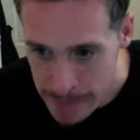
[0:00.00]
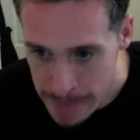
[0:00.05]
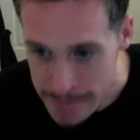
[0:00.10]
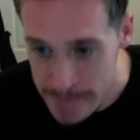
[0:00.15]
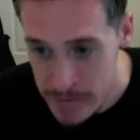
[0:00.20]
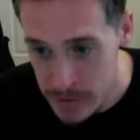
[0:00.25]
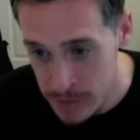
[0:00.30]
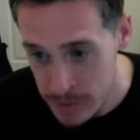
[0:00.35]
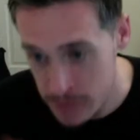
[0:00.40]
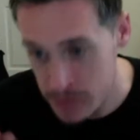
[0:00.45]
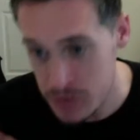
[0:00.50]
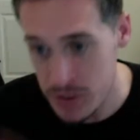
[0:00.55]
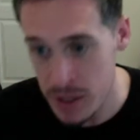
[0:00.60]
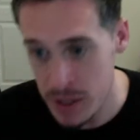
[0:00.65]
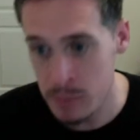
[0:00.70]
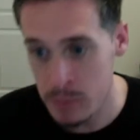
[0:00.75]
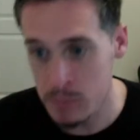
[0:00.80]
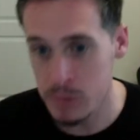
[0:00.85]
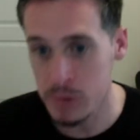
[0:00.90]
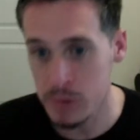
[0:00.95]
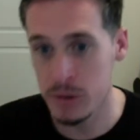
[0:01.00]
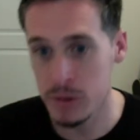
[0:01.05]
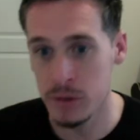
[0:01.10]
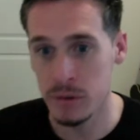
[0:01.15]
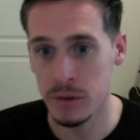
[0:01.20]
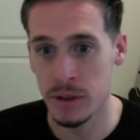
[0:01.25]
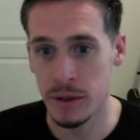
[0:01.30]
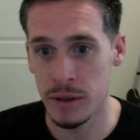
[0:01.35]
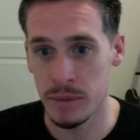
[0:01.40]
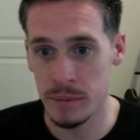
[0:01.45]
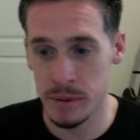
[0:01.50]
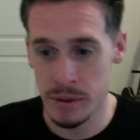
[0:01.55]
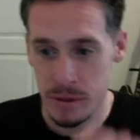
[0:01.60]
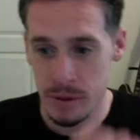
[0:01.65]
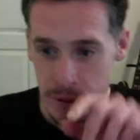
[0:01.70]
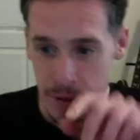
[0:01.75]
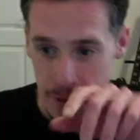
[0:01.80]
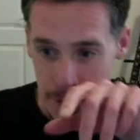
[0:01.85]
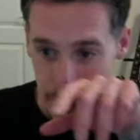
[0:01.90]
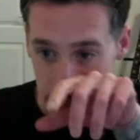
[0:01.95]
Yeah, sad boy, you can't beat
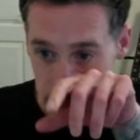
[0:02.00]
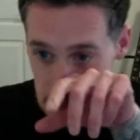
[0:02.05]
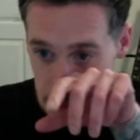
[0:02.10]
that.